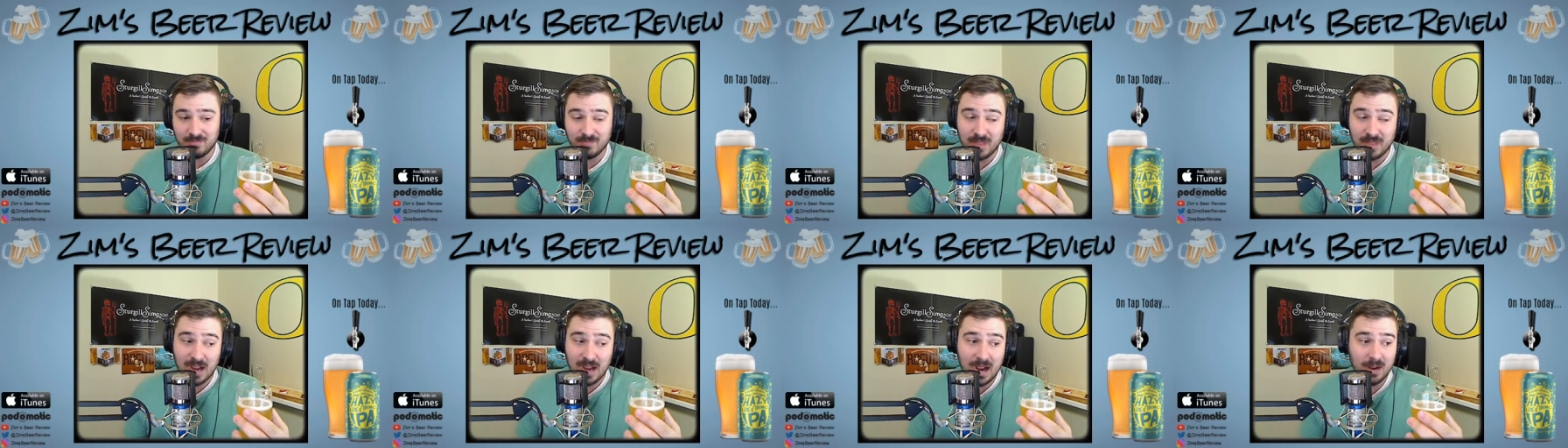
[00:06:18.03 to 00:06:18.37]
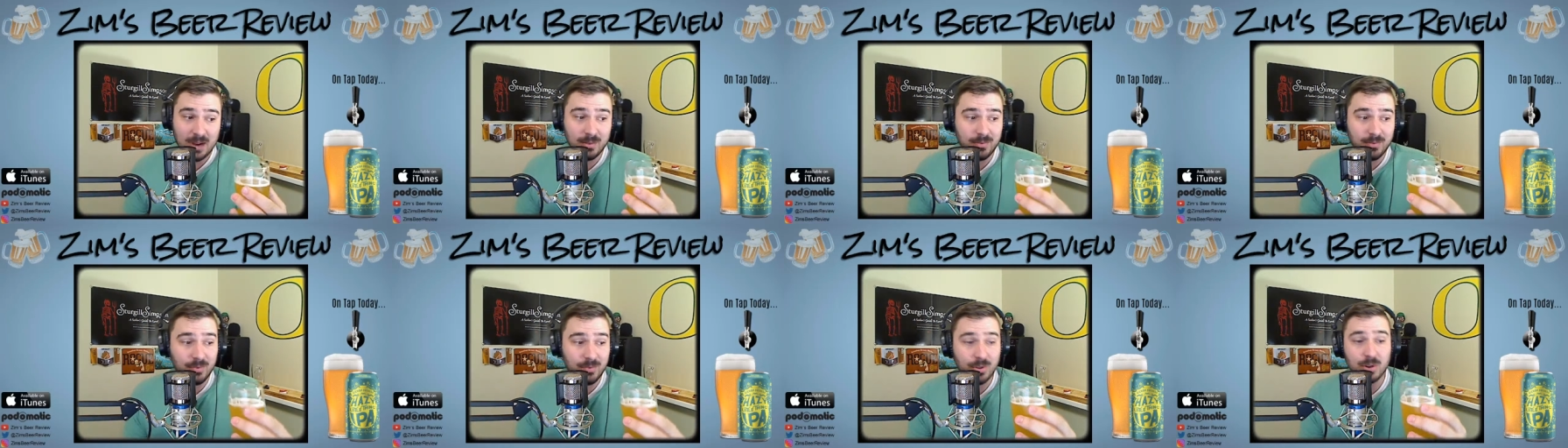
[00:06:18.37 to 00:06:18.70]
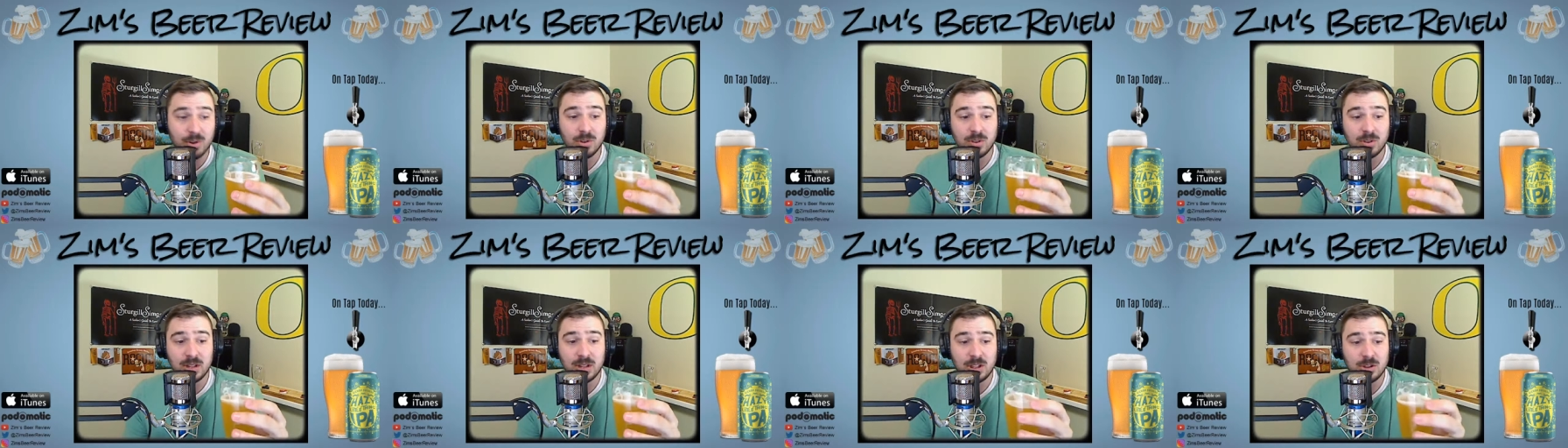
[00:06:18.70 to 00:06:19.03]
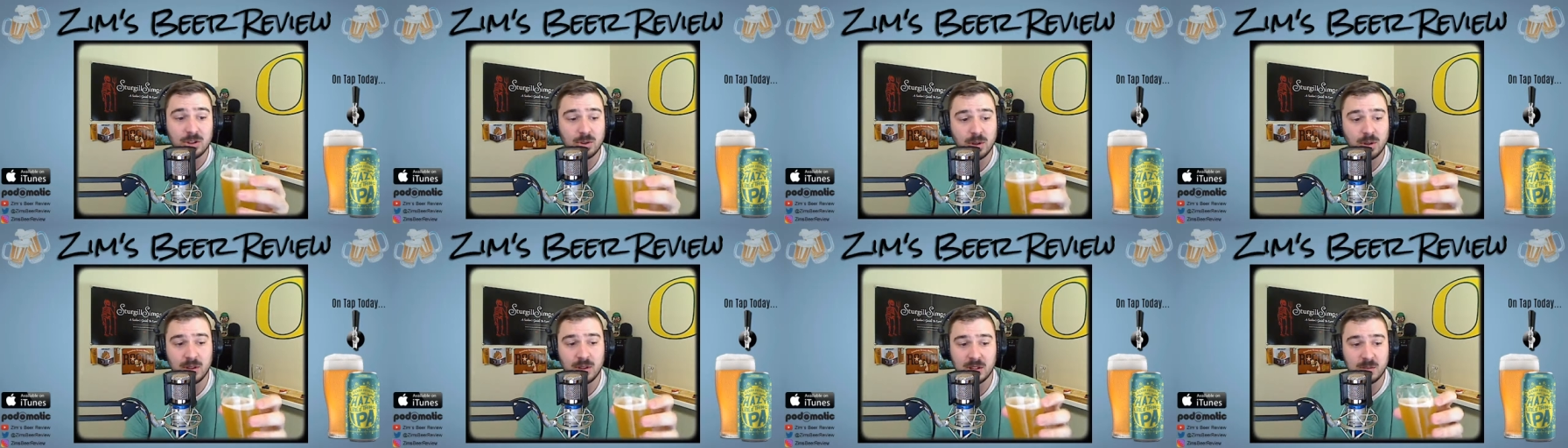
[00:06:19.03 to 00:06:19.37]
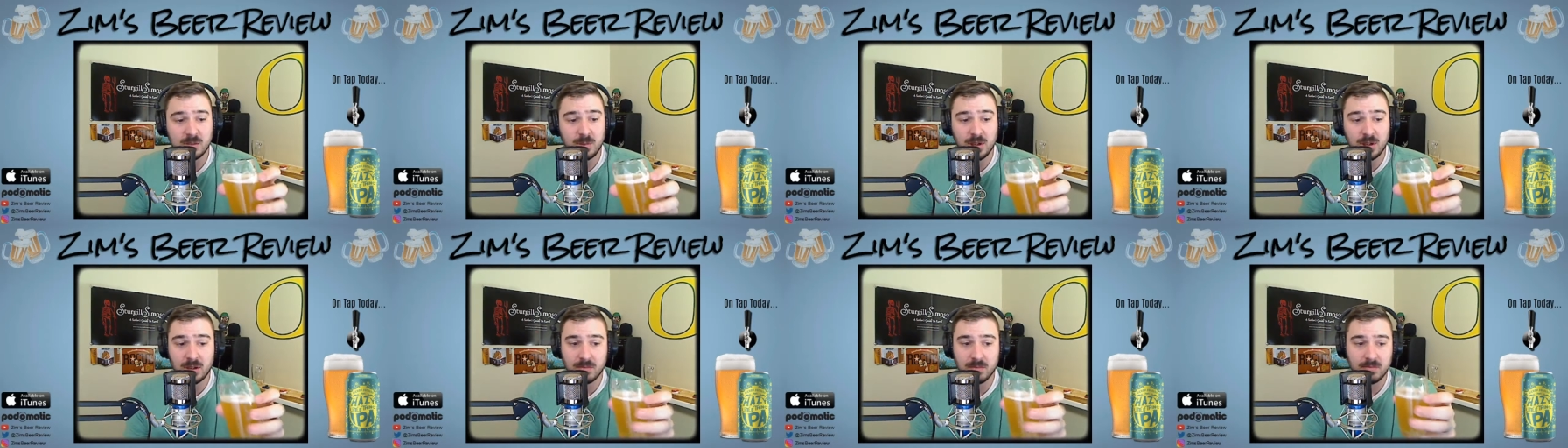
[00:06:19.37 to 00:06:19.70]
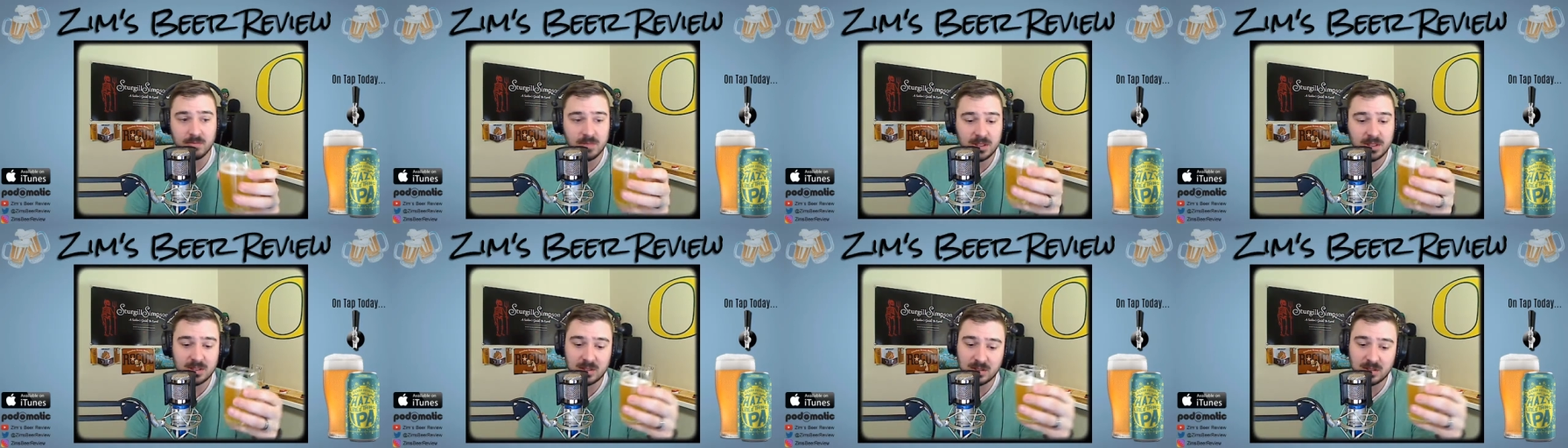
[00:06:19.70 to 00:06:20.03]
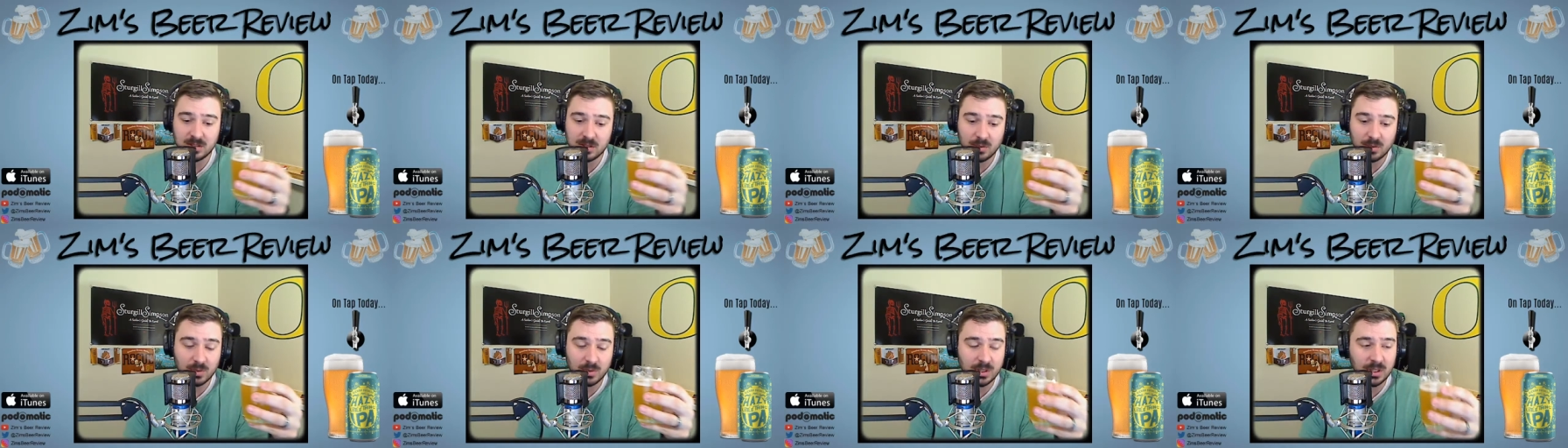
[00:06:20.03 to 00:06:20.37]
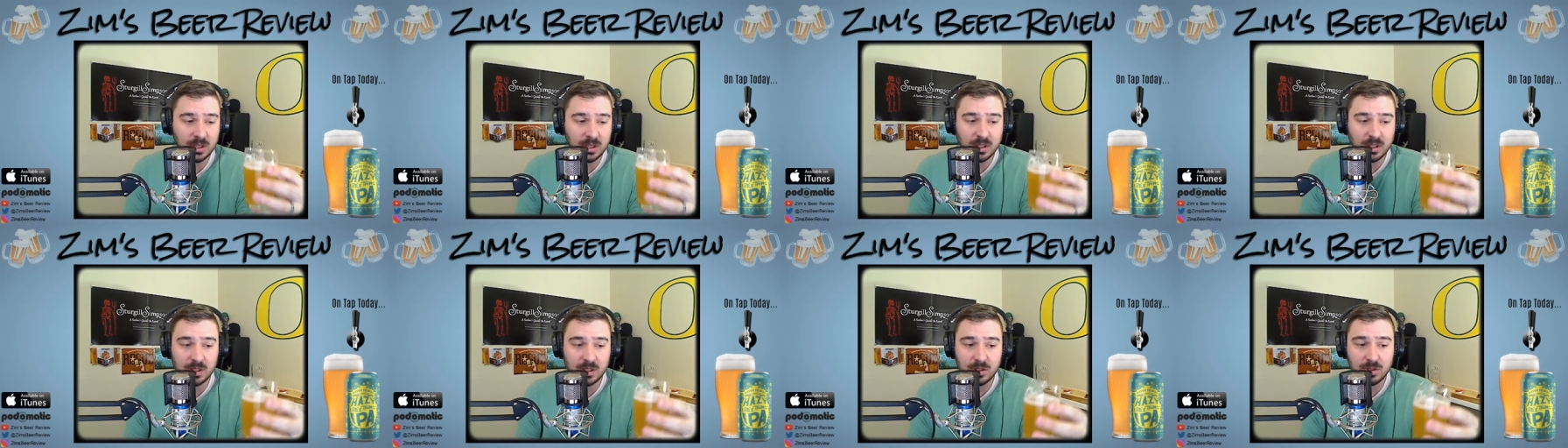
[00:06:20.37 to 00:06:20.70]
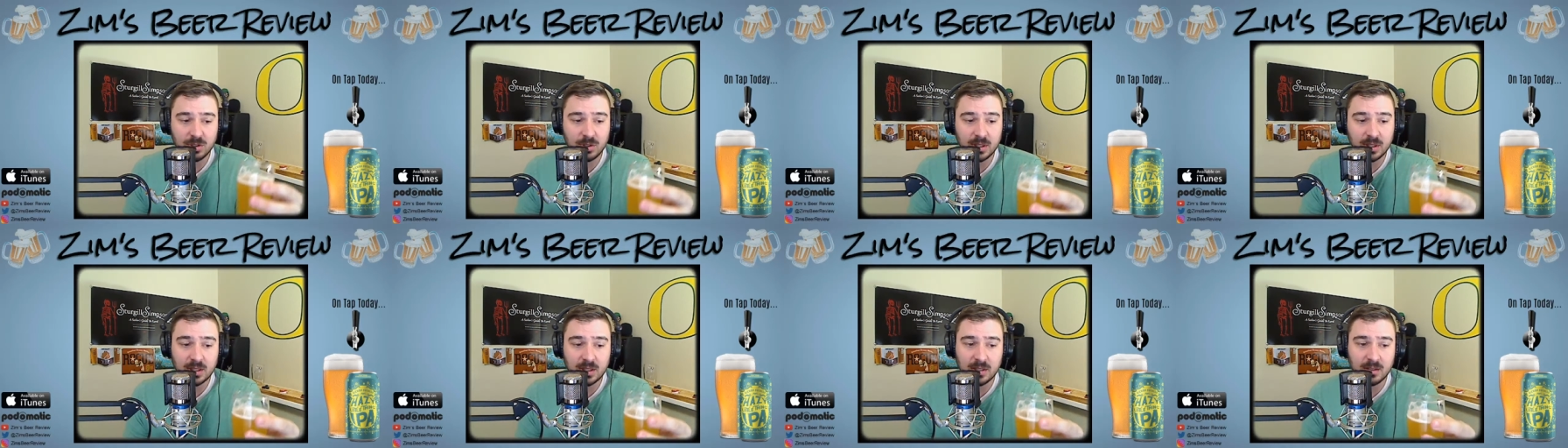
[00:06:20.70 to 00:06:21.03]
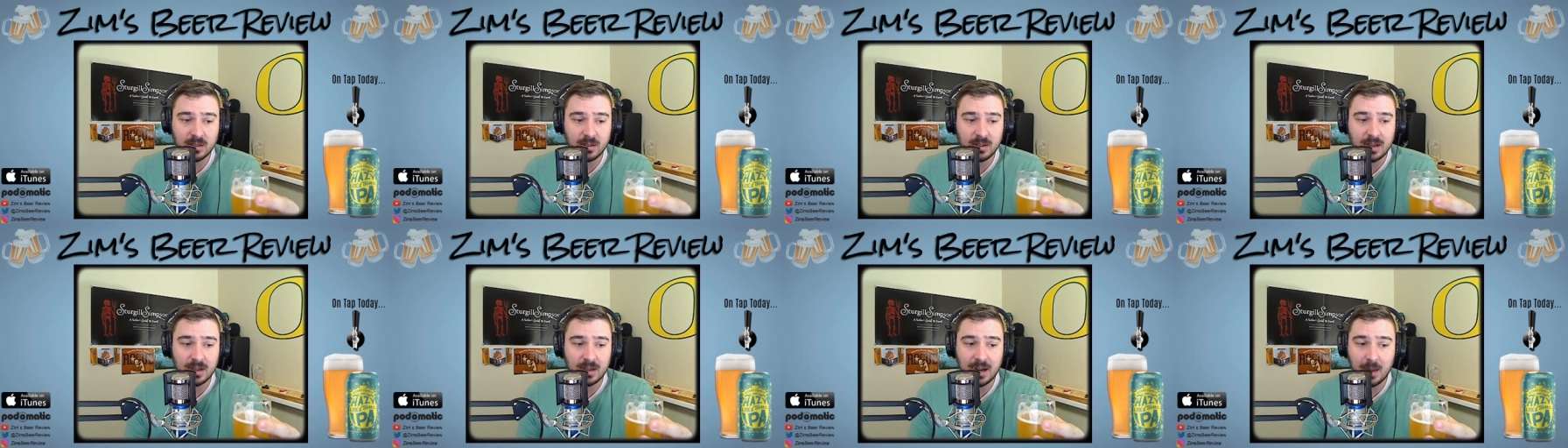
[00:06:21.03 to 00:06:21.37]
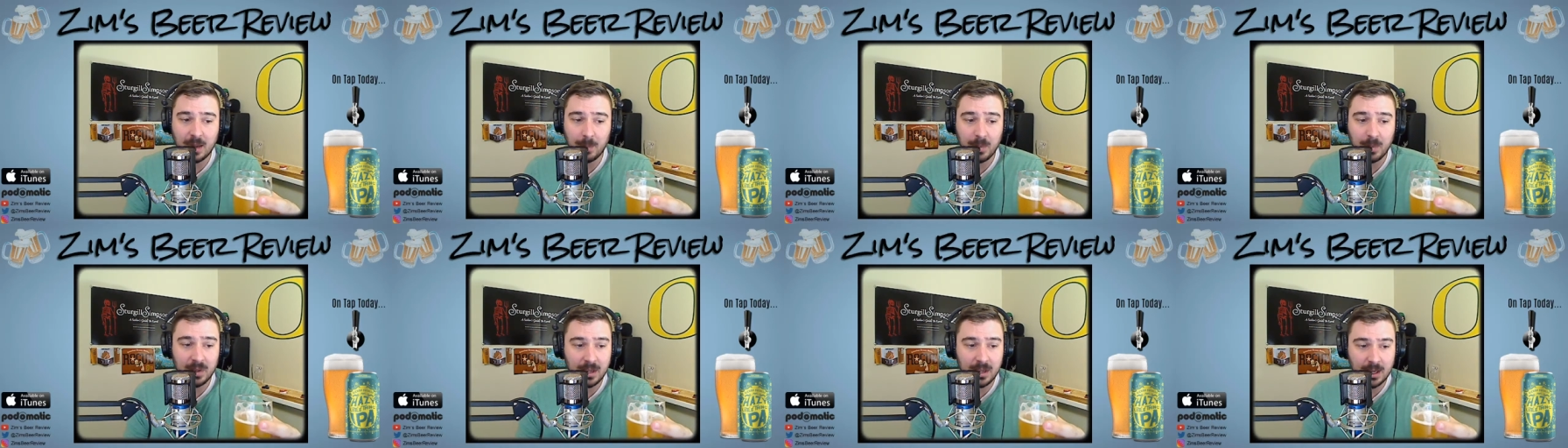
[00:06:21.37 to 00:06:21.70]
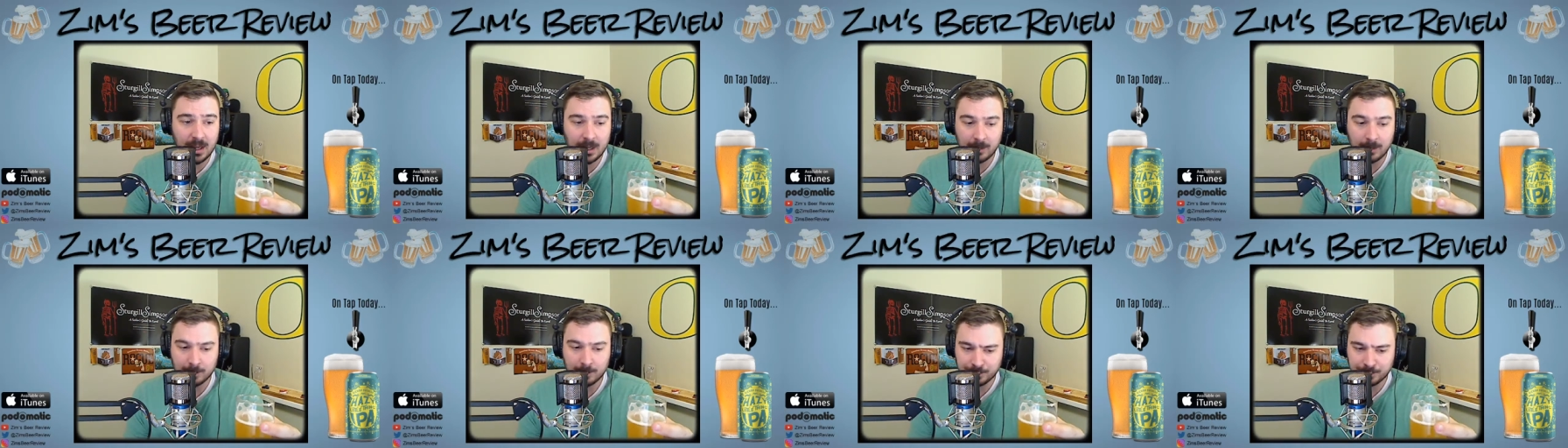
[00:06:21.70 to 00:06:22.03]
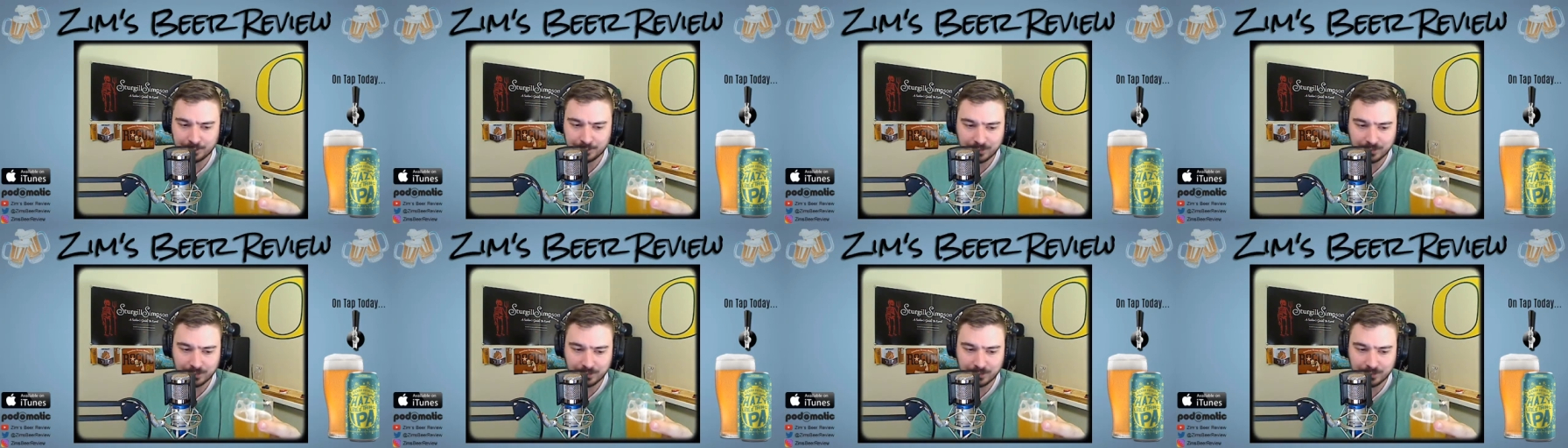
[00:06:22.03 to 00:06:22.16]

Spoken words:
I thoroughly enjoy this beer. This is a really good drinking IPA.